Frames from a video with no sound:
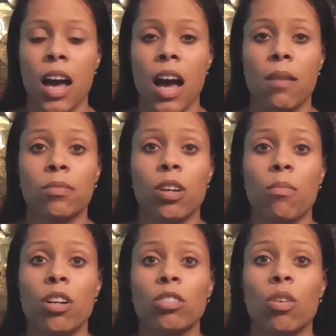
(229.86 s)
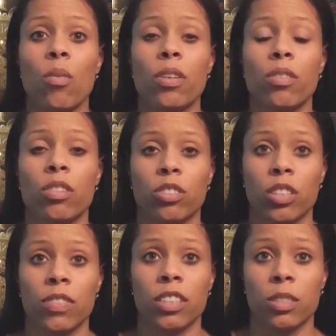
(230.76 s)
So I'm also going through the
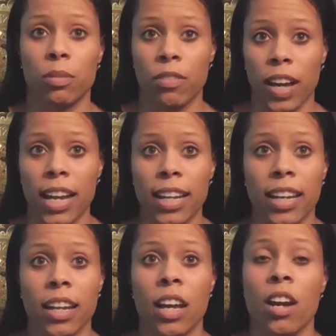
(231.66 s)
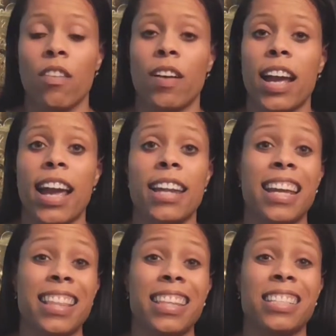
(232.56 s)
services provided, right?
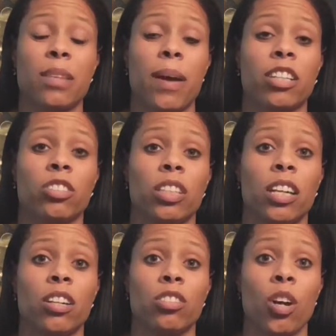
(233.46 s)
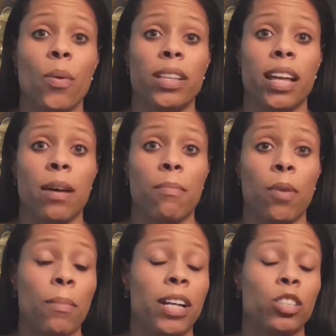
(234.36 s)
And in this, I'm actually showing them
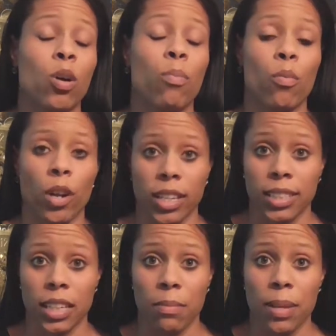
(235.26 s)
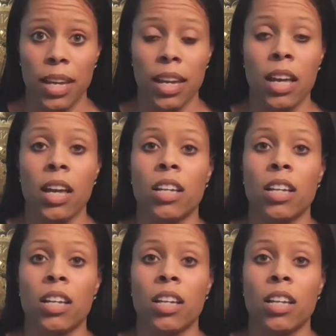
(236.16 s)
what my scope of work is going to be.